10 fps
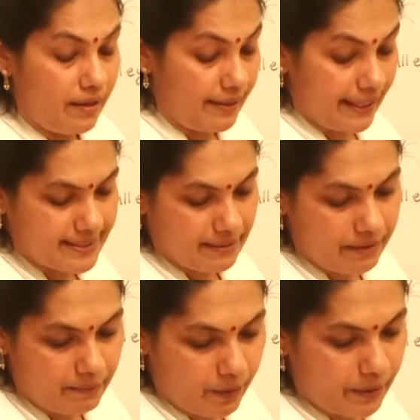next
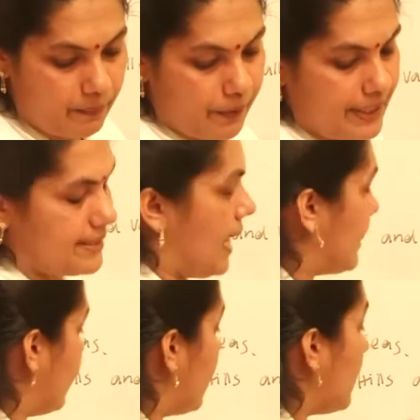important point is
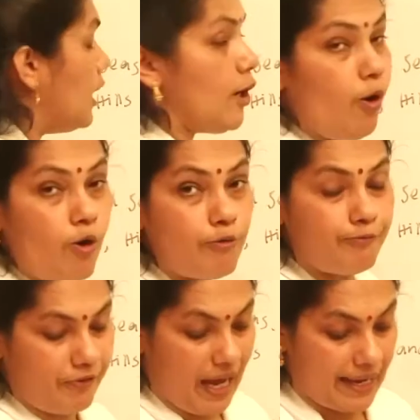that low
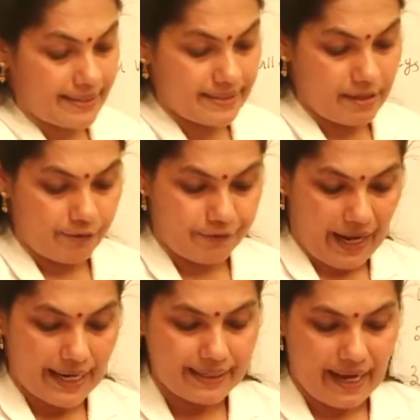
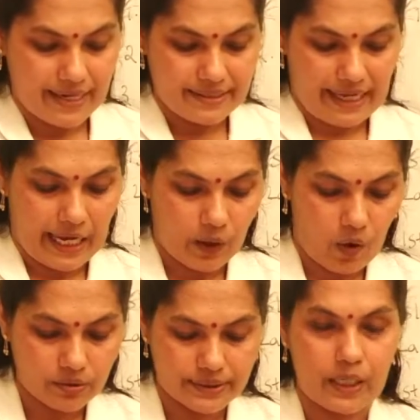flatland
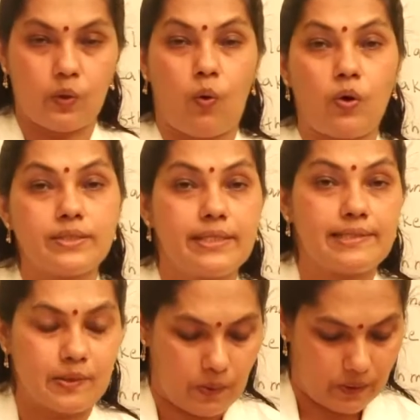along the coast
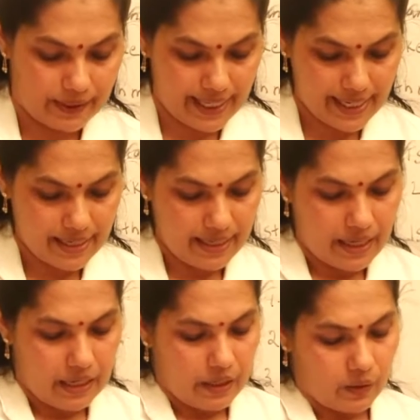is called a
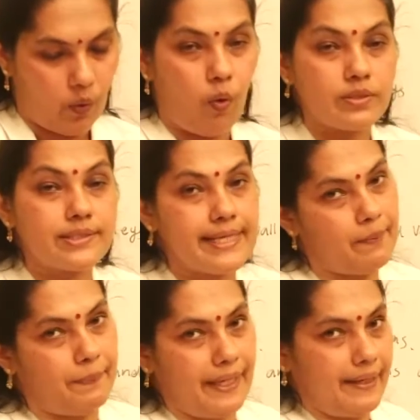coastal
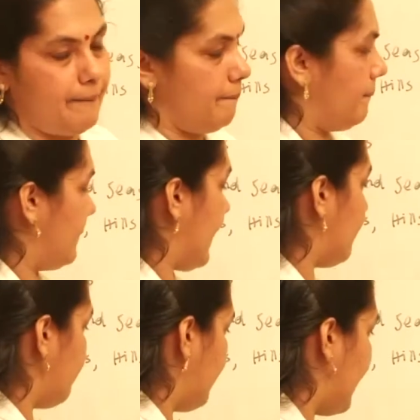plain.
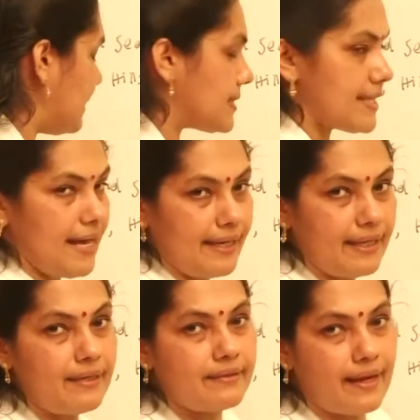Then plains and
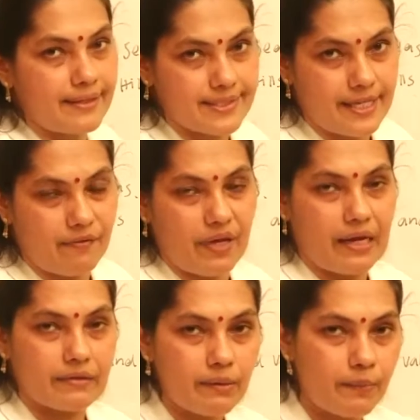that the same way
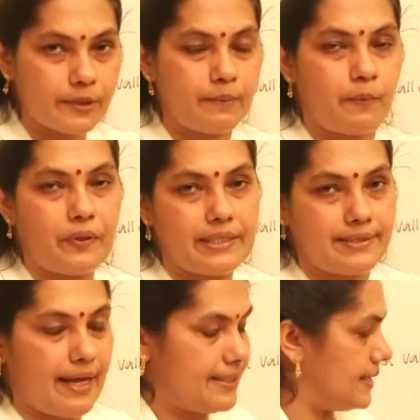another important point is
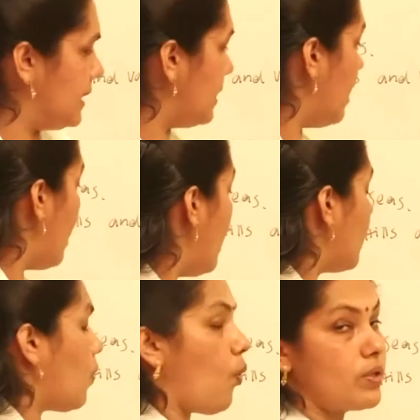that
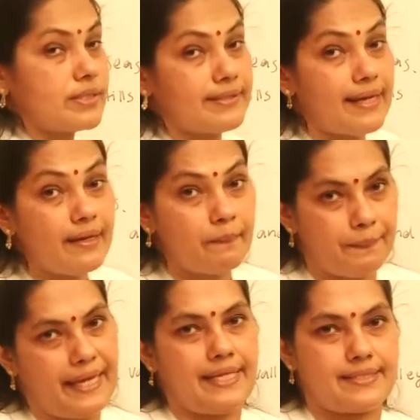coastal
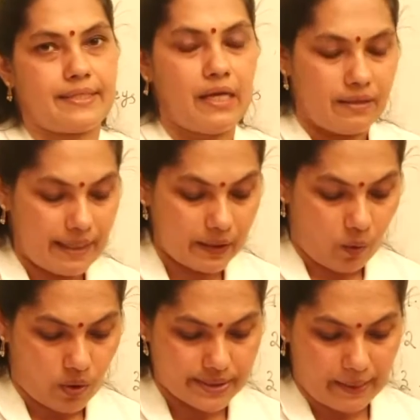plains. Then
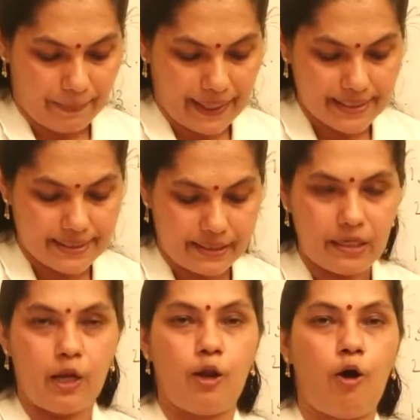coastal plains,
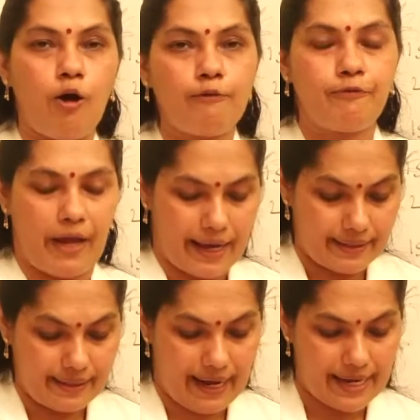low
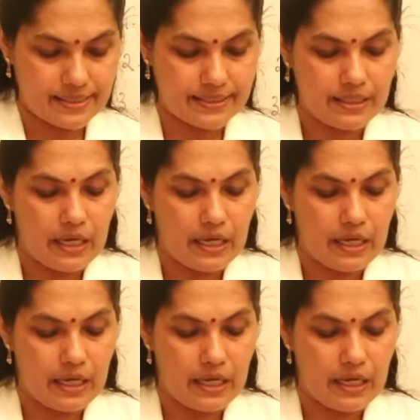flatland